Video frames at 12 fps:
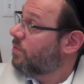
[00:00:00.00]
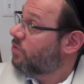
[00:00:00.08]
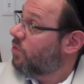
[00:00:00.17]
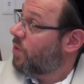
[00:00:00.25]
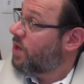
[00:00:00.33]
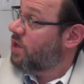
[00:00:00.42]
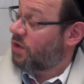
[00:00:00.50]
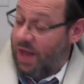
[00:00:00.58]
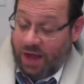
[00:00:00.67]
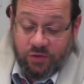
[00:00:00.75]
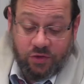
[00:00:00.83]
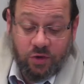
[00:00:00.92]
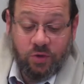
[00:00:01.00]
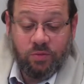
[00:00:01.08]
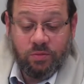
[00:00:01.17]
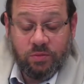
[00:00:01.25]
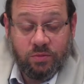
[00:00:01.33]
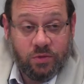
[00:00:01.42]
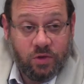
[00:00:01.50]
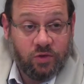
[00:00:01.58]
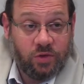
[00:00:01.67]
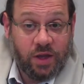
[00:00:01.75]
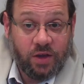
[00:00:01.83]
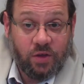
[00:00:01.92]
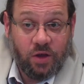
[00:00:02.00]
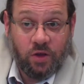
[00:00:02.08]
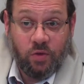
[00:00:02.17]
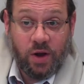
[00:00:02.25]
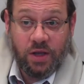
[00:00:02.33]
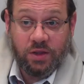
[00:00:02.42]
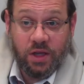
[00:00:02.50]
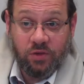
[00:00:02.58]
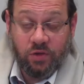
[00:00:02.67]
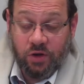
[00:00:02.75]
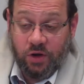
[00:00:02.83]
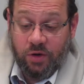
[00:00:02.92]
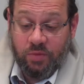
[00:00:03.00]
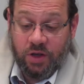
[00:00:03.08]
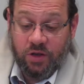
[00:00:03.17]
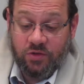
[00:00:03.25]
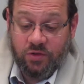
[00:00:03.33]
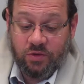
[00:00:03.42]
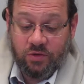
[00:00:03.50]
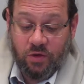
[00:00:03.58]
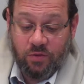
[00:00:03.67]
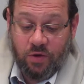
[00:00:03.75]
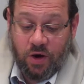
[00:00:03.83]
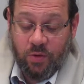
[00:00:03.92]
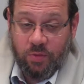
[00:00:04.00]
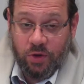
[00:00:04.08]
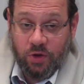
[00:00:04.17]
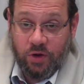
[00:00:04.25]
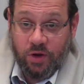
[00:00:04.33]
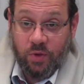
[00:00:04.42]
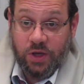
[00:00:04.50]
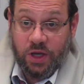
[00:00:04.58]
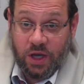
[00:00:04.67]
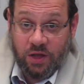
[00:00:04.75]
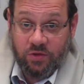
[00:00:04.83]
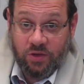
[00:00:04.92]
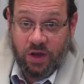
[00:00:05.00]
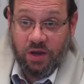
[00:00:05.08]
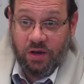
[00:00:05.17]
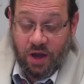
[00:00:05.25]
So when are you allowed to? This is like a great thing to learn, because so far we've been learning what you can't say.